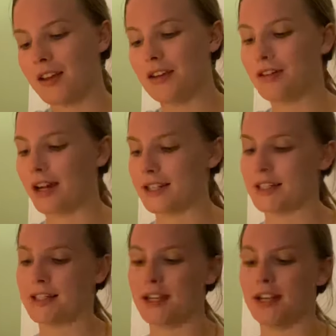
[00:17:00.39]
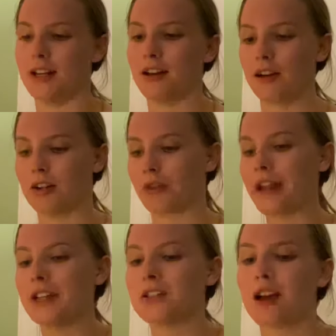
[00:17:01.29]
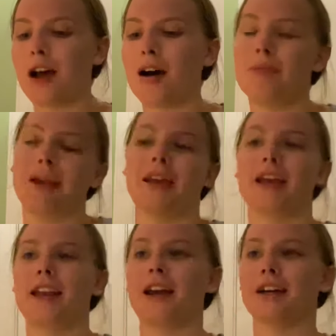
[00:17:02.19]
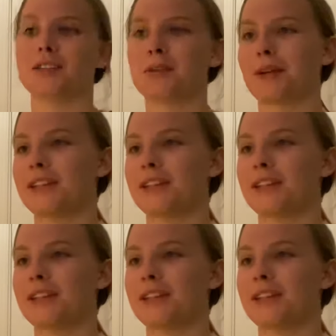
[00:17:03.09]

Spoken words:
You guys did a great job, and I just want